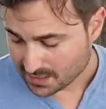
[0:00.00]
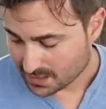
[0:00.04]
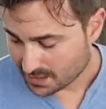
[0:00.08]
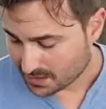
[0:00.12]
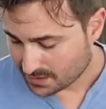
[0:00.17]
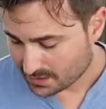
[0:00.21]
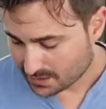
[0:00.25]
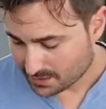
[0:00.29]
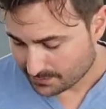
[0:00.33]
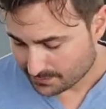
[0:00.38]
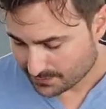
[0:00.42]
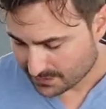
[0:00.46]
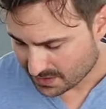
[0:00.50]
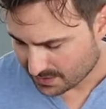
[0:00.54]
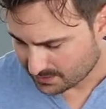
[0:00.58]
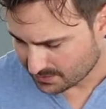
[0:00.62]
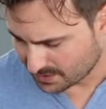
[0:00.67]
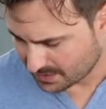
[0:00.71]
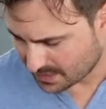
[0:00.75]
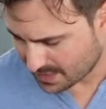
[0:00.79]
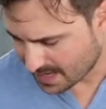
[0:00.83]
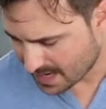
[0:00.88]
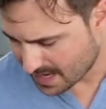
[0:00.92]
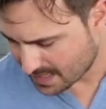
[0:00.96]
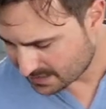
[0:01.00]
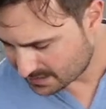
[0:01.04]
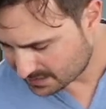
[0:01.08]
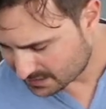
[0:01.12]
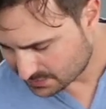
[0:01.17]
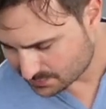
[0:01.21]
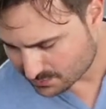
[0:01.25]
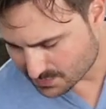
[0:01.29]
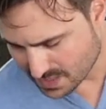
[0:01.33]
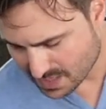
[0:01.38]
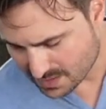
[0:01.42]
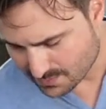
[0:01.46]
I'm going to add it
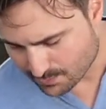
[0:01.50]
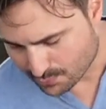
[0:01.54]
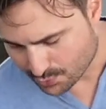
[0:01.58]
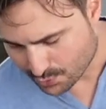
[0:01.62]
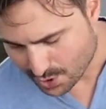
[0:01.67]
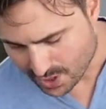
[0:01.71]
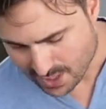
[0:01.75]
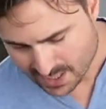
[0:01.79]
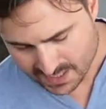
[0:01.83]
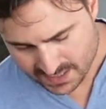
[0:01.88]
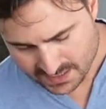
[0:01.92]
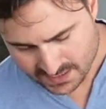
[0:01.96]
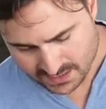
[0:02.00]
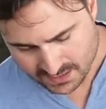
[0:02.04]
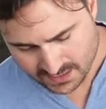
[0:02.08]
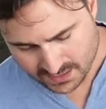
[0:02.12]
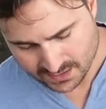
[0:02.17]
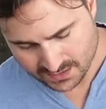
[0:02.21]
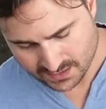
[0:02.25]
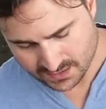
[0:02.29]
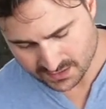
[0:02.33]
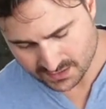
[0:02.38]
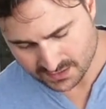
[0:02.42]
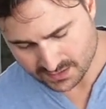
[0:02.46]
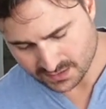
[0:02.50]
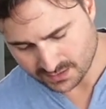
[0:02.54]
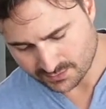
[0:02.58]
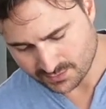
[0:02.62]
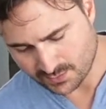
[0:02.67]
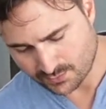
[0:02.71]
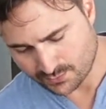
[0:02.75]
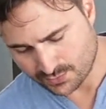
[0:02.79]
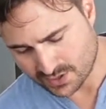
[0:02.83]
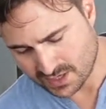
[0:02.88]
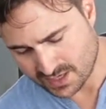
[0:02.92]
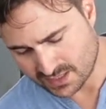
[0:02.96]
to my brine that I'll
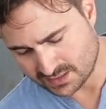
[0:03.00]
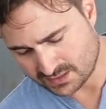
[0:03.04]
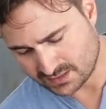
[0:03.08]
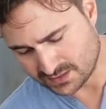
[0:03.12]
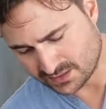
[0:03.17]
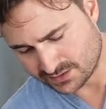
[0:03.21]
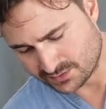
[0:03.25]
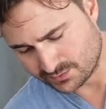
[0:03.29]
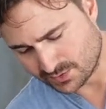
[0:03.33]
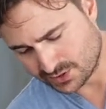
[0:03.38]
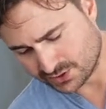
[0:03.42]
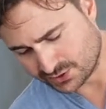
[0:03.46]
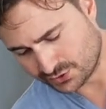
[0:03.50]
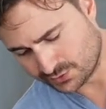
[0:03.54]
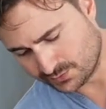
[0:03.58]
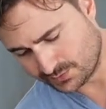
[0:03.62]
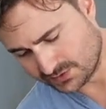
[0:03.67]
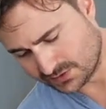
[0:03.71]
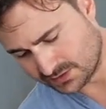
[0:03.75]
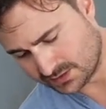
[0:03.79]
be brining the other mushrooms